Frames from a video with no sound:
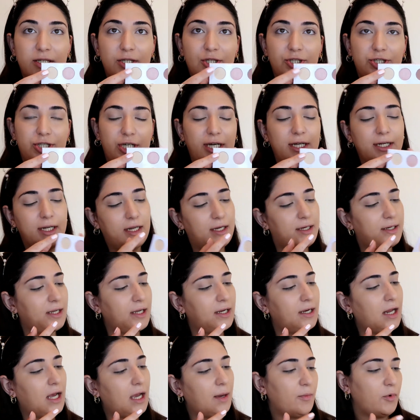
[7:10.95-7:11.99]
shade and
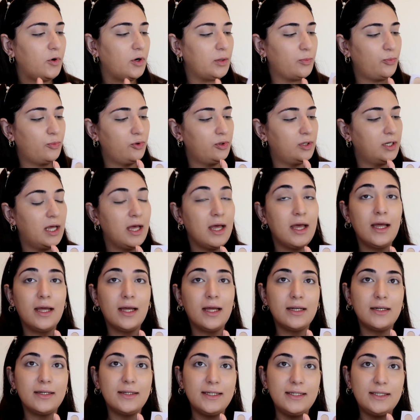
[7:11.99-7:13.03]
then I'm gonna put
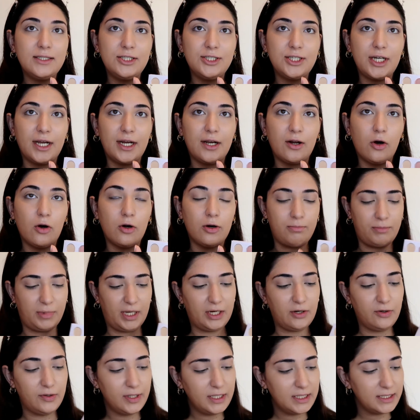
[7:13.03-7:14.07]
this shade on my
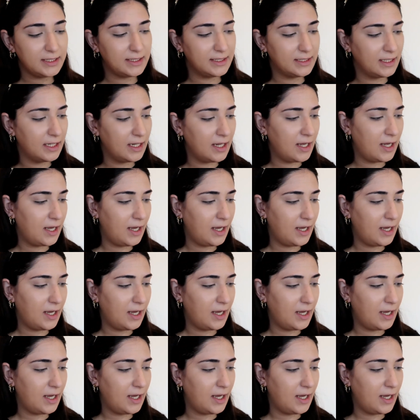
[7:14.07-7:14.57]
crease,